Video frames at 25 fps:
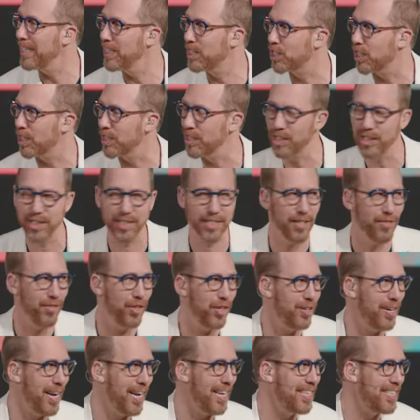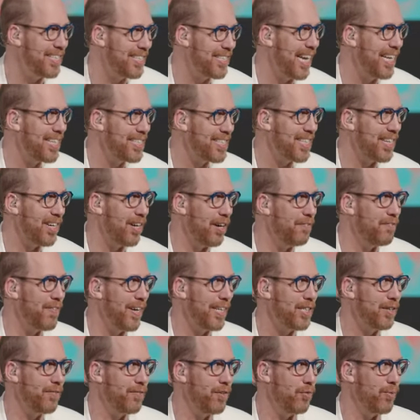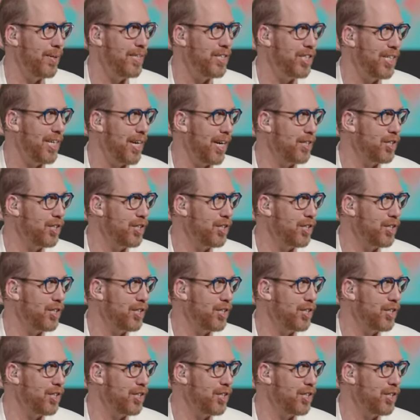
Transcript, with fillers: churches in the United States that are effective in reaching